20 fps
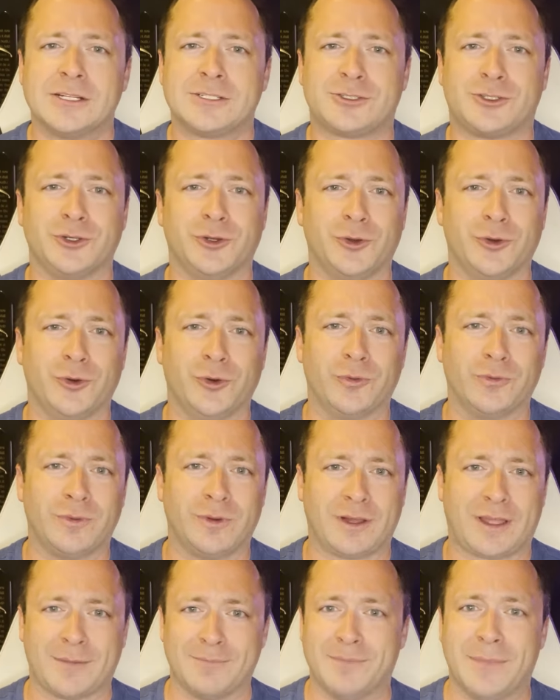to
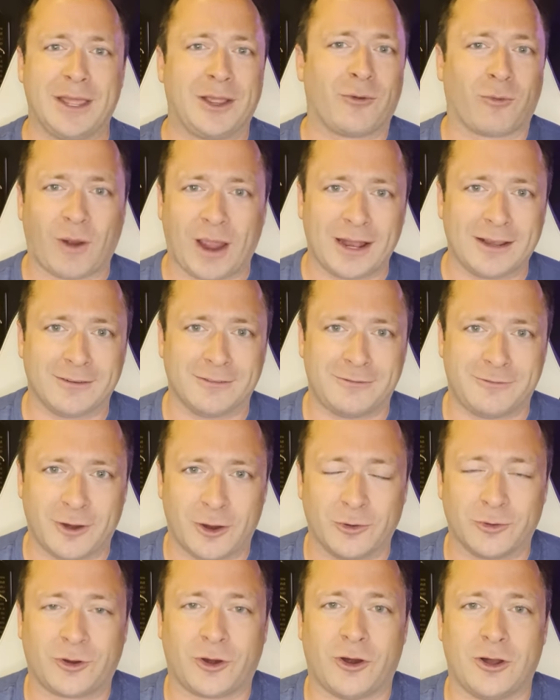make random
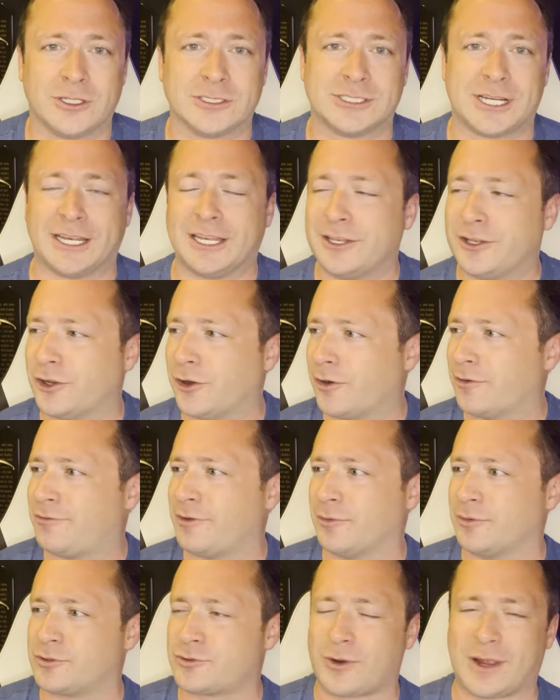phone calls, and I didn't know if
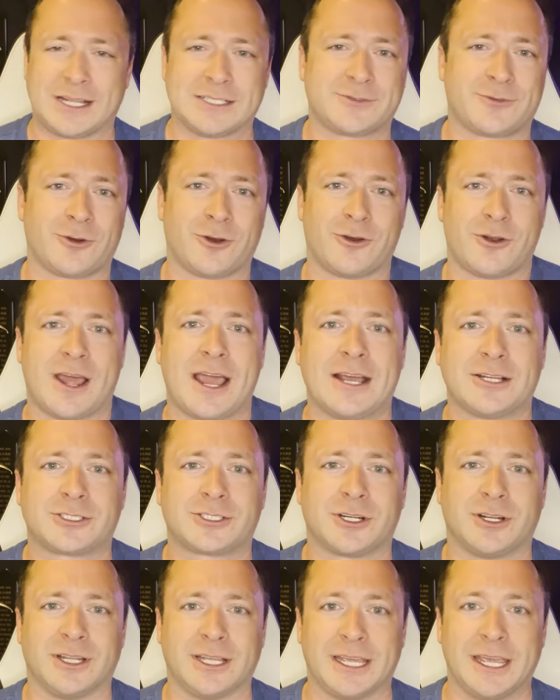it would transfer
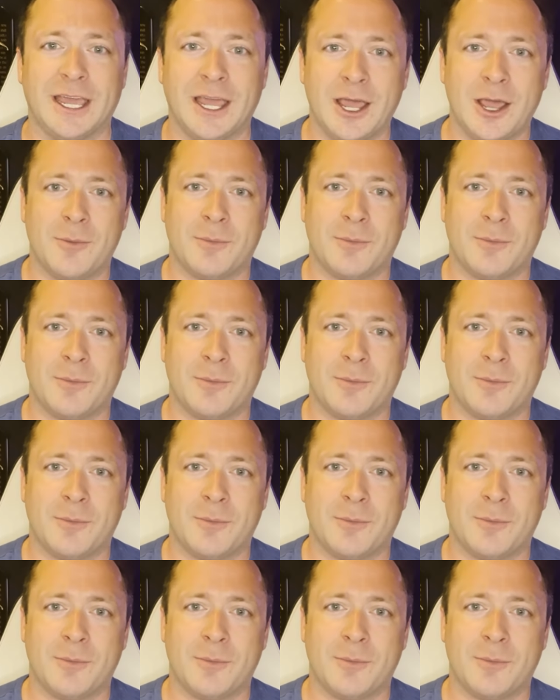internationally,